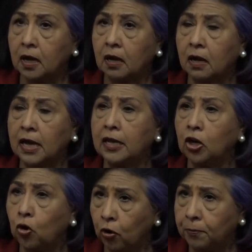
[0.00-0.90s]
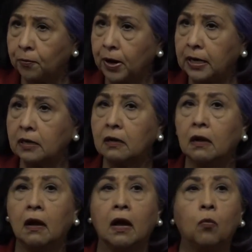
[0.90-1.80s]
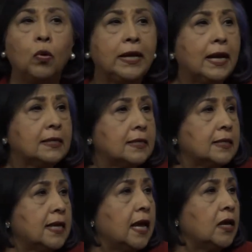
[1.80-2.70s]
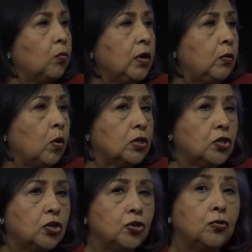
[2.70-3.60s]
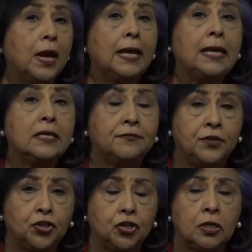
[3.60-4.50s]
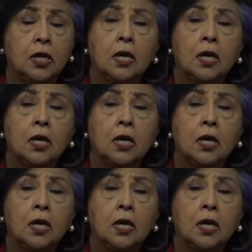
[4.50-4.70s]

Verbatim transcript: uh, and incorporate uh, what he has to say and what he wants to do and his vision.